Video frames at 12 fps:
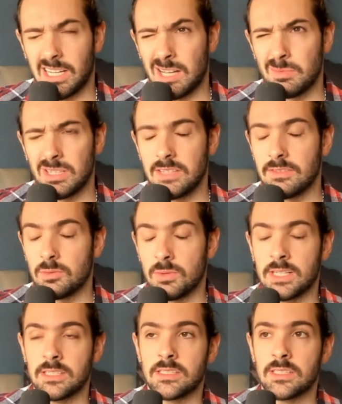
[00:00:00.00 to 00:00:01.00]
I believe it
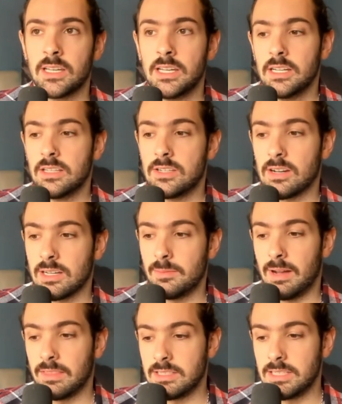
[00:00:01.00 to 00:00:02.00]
was, talking
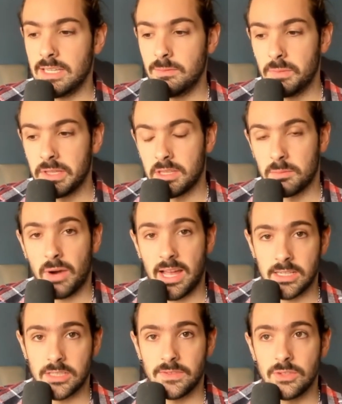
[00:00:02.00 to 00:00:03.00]
about the team with the
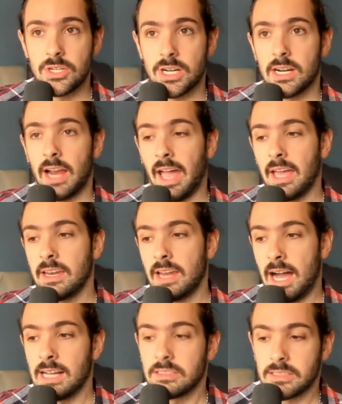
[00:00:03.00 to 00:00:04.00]
brightest future, and
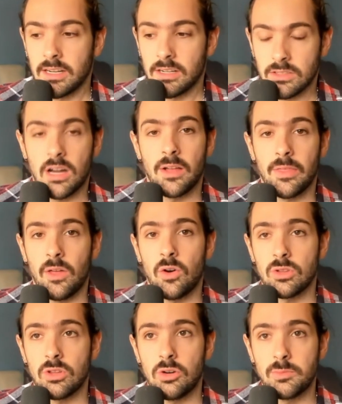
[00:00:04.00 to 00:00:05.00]
I settled on the
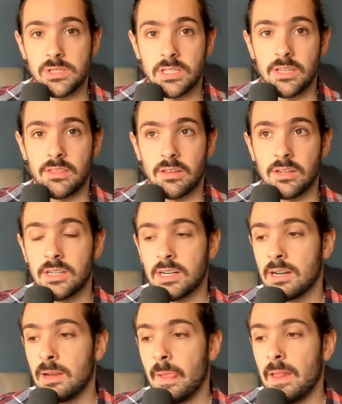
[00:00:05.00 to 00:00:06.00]
Oklahoma City
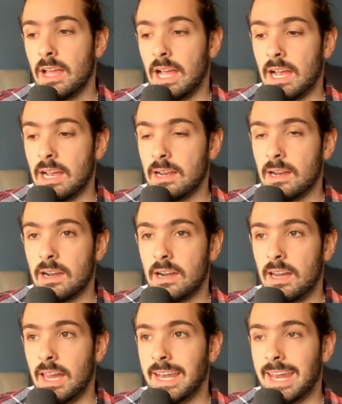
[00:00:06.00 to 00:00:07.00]
Thunder,
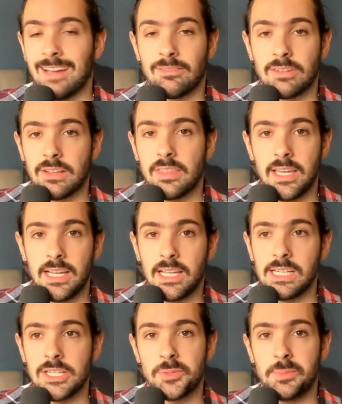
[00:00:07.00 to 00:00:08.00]
and everything
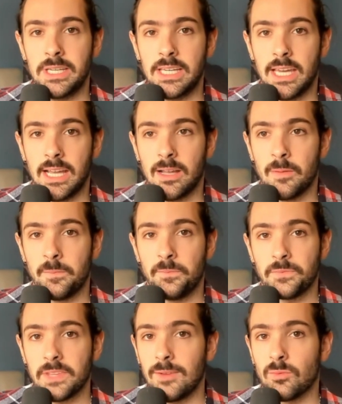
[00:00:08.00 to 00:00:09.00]
is being
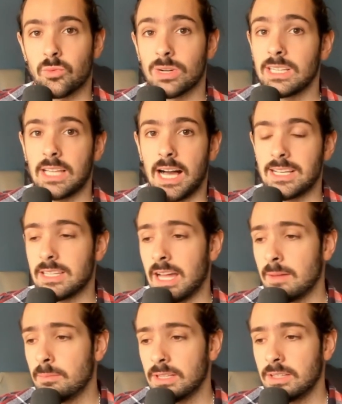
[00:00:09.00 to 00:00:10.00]
realized.
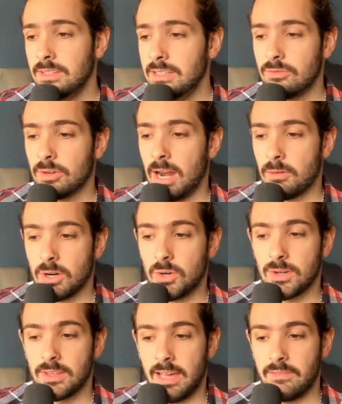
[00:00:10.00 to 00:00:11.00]
I believe when I
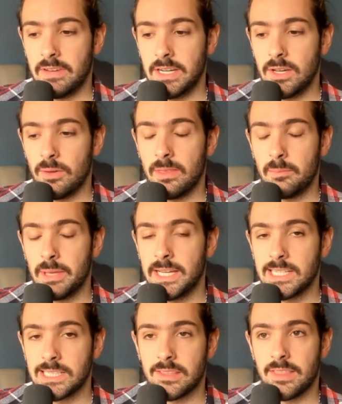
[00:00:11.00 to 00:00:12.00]
recorded that video, the
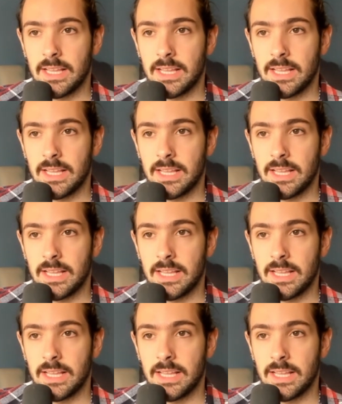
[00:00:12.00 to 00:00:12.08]
biggest